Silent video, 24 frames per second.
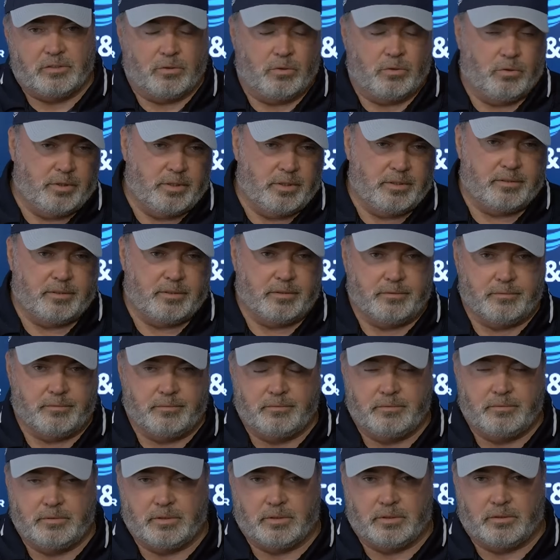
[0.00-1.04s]
going into,
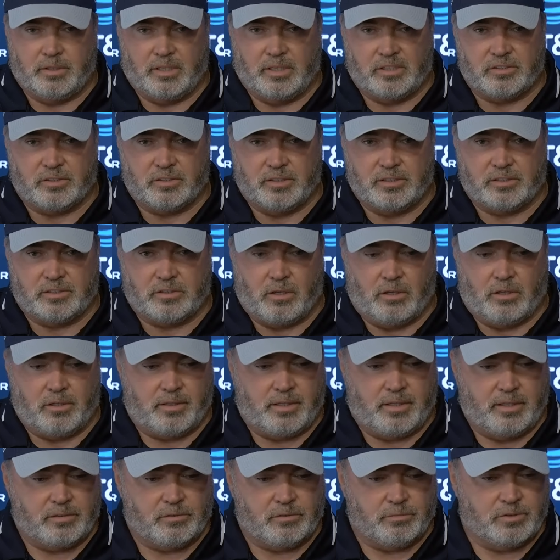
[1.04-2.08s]
you know, yesterday's
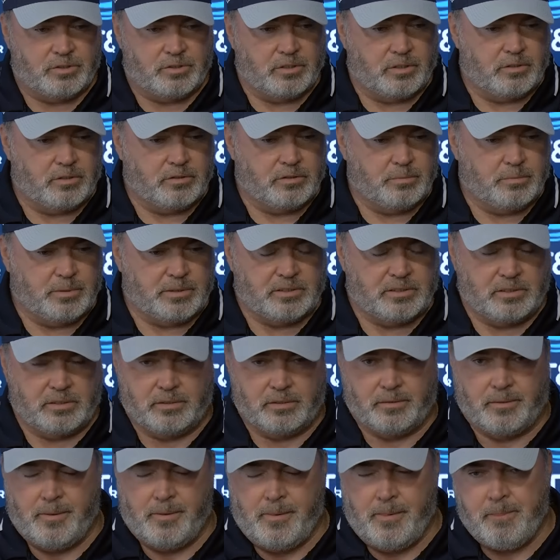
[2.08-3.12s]
contest was there, especially,
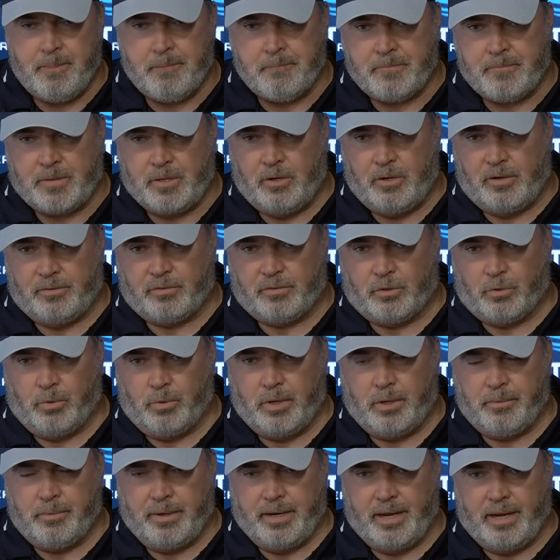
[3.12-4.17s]
you know, after the
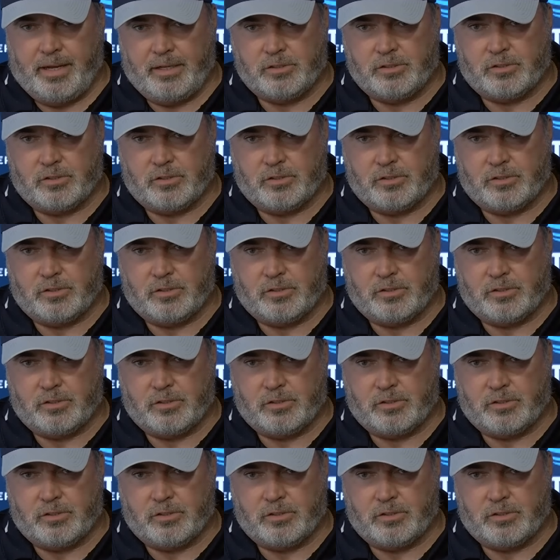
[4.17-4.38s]
week we had.